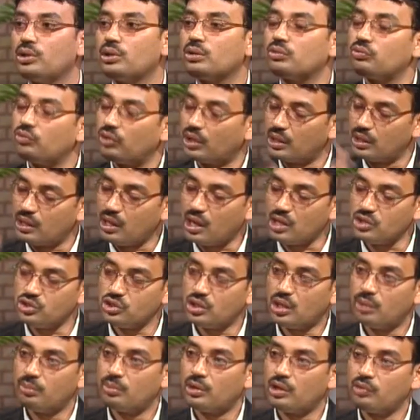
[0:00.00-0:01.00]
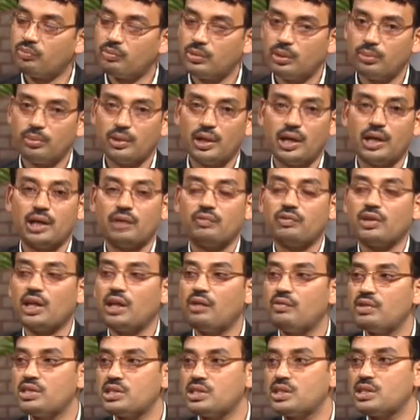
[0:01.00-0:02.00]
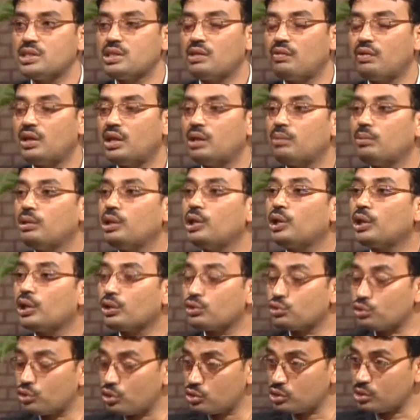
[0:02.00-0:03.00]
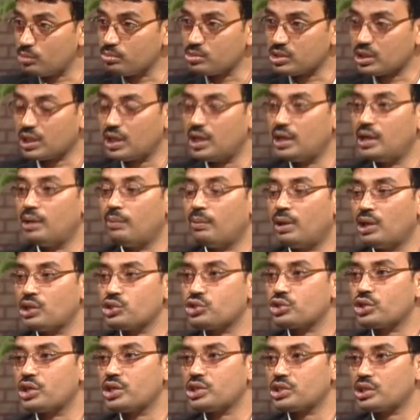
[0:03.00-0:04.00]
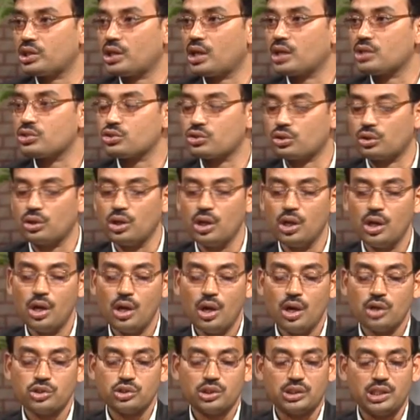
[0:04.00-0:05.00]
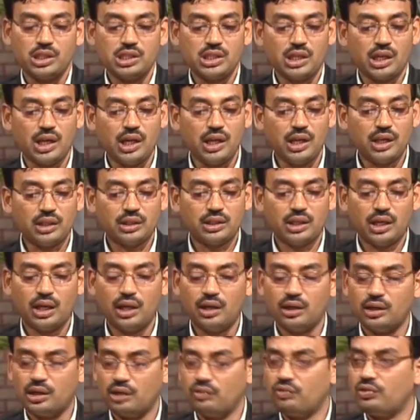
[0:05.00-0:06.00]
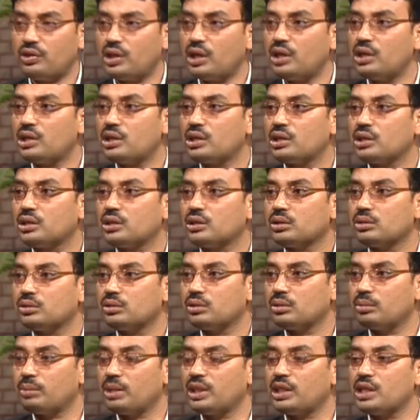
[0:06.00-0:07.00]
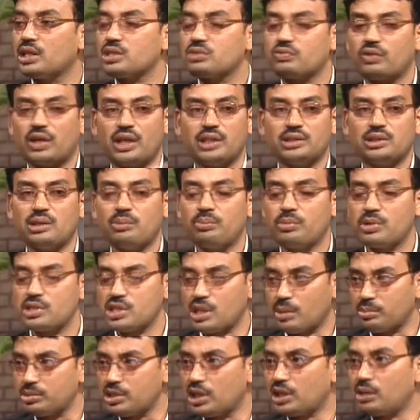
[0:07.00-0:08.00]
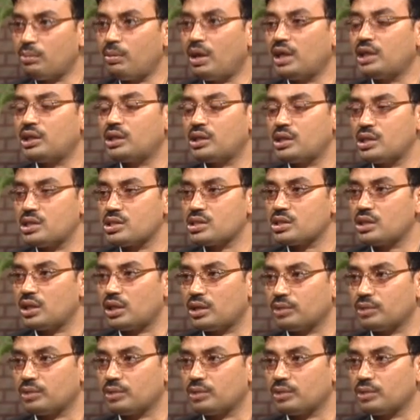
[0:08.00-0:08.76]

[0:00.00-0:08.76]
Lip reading: for large number of people, and if television is available, you can show some skill demonstration also. So, these are all are the different methods. For example, subject matter is there.